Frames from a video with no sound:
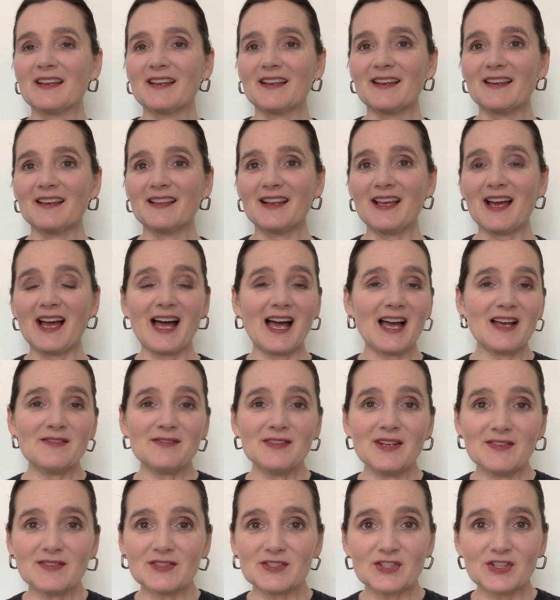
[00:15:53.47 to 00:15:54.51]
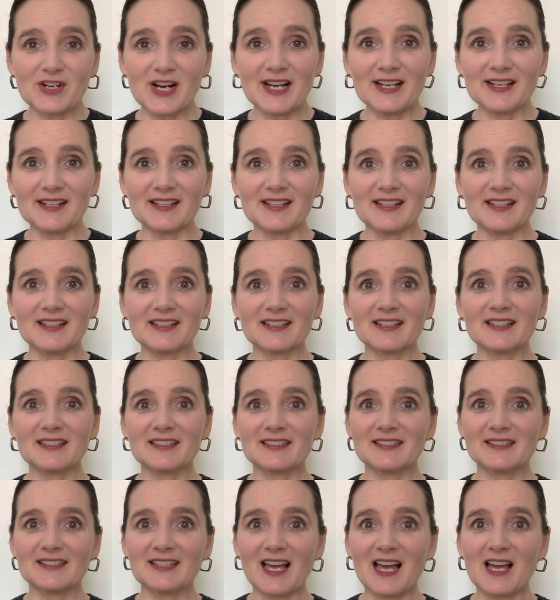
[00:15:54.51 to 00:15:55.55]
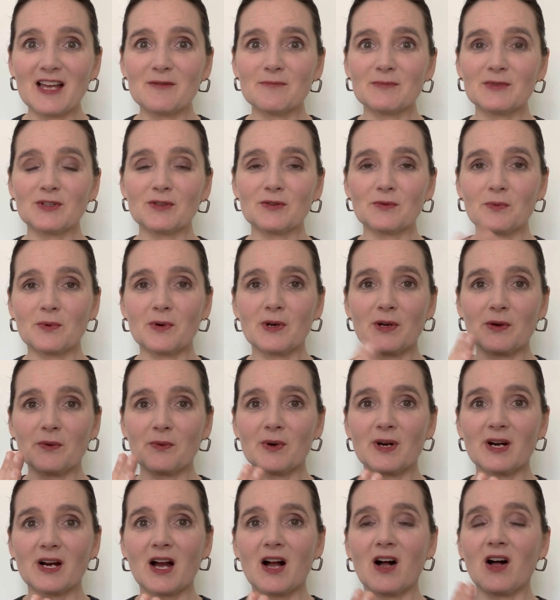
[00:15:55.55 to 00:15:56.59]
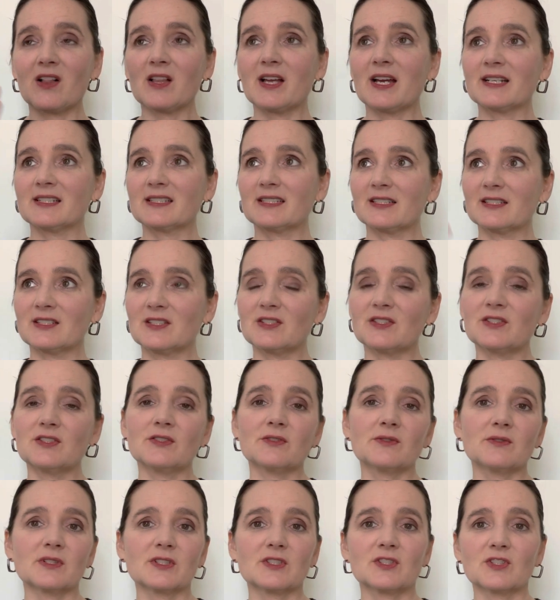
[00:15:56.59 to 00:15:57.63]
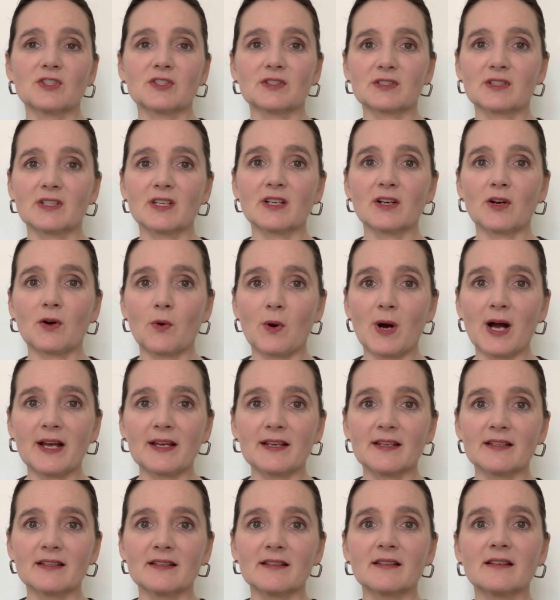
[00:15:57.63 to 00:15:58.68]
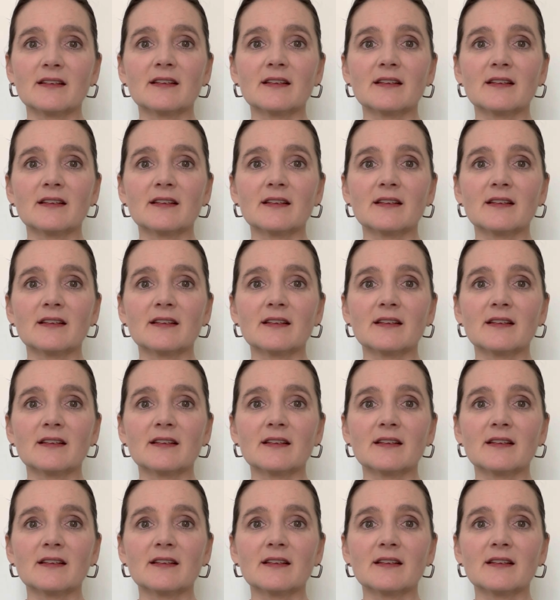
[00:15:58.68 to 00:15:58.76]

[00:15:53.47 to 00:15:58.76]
and I've never tried it because I'm to the point where all I need to do is just get quiet